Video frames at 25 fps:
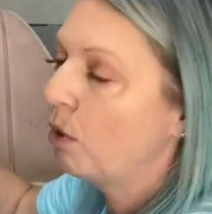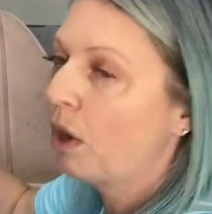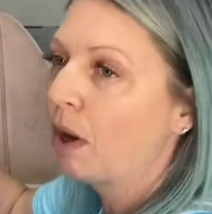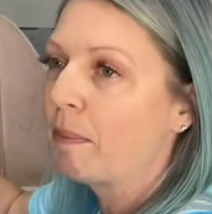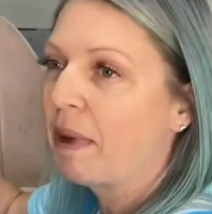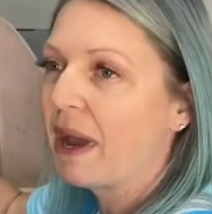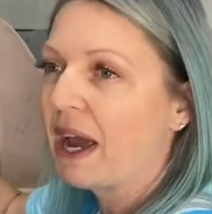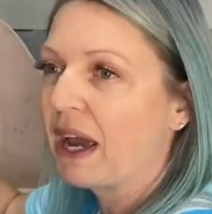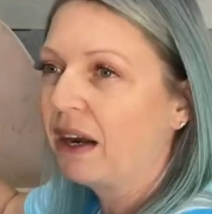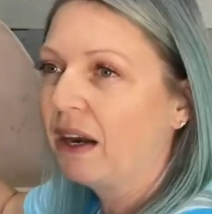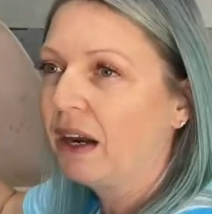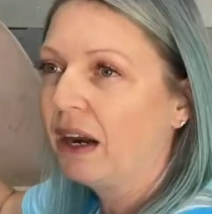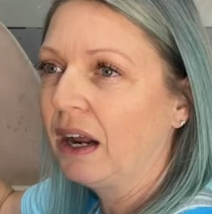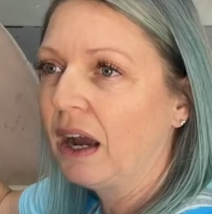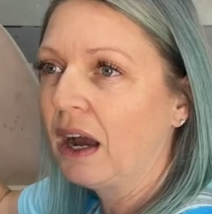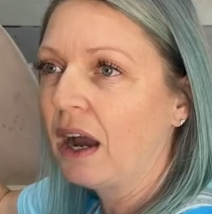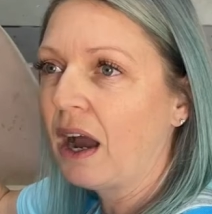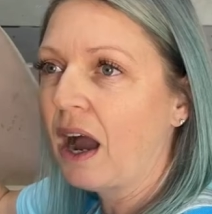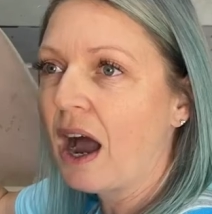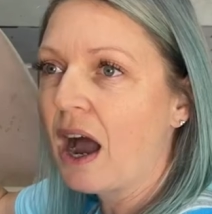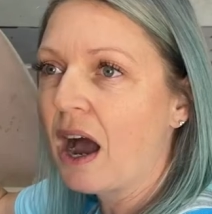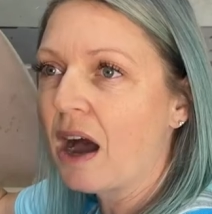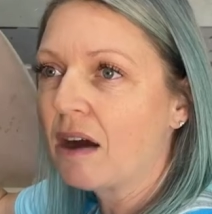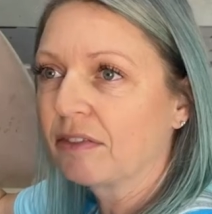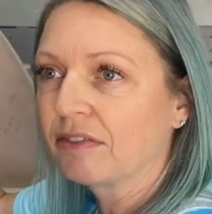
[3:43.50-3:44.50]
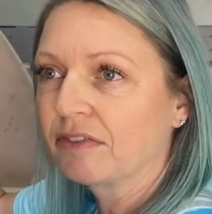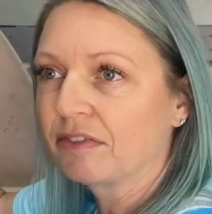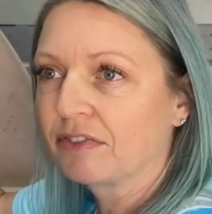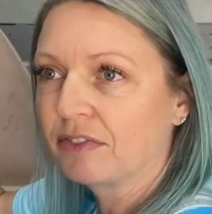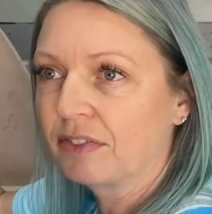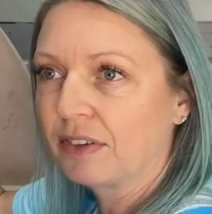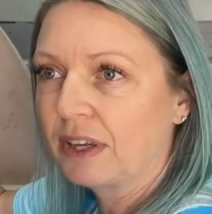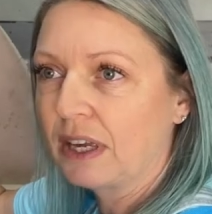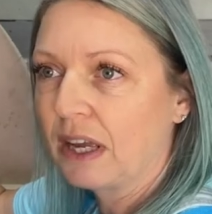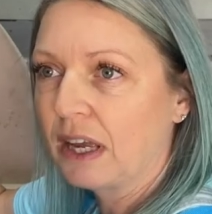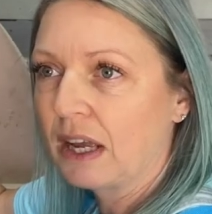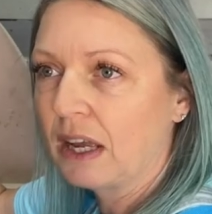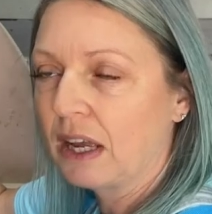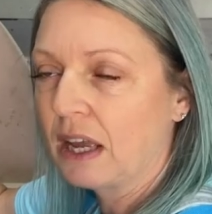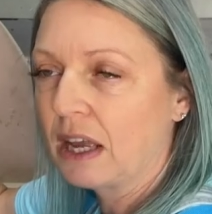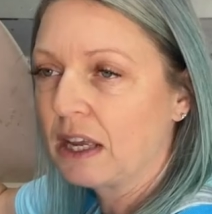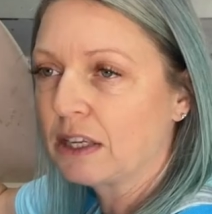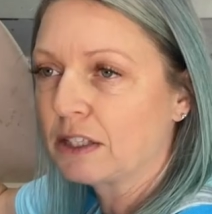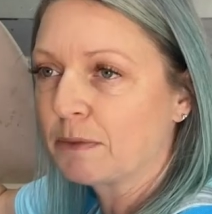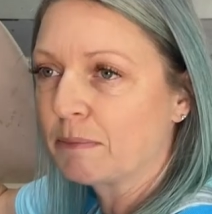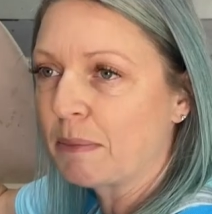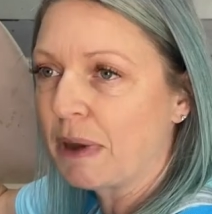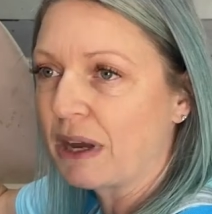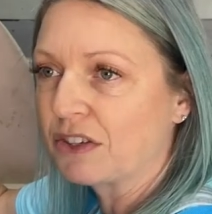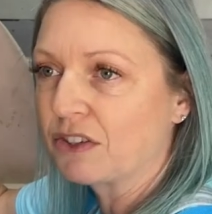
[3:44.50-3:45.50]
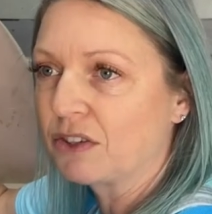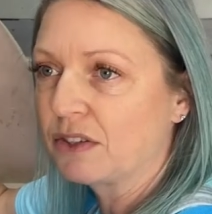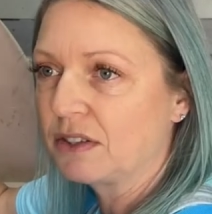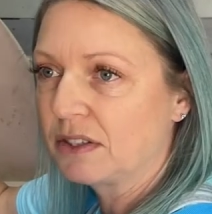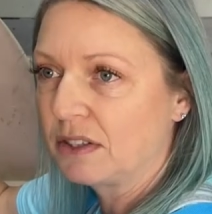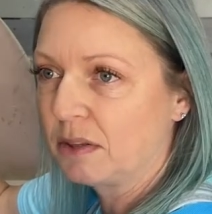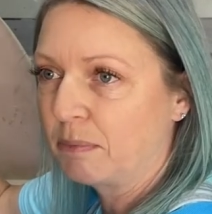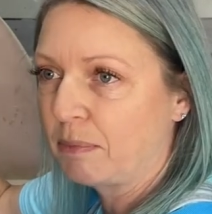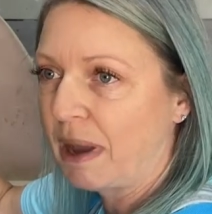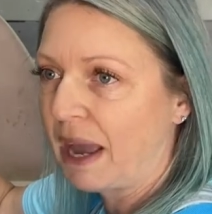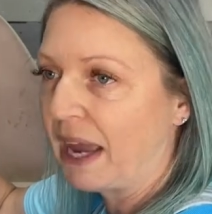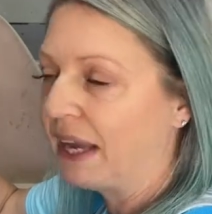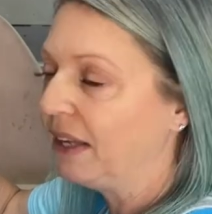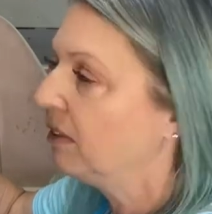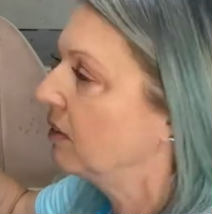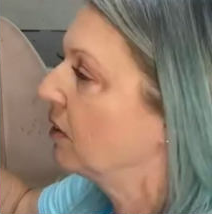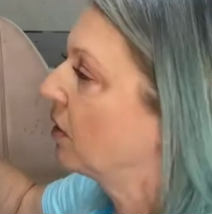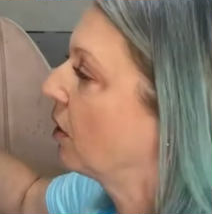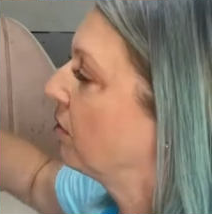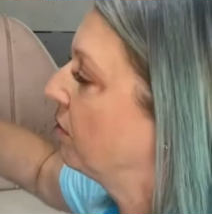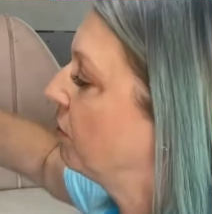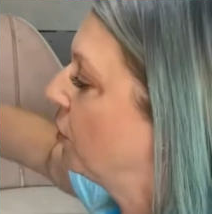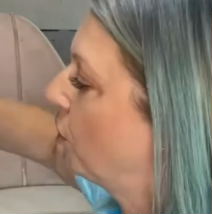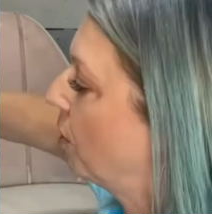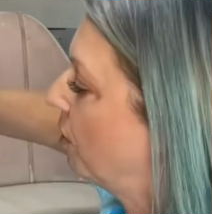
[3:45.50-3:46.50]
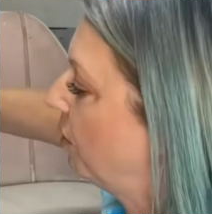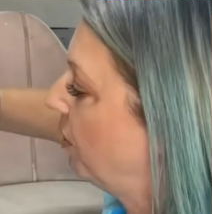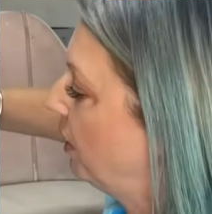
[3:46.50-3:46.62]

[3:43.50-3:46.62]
about half as much as the paint that I've got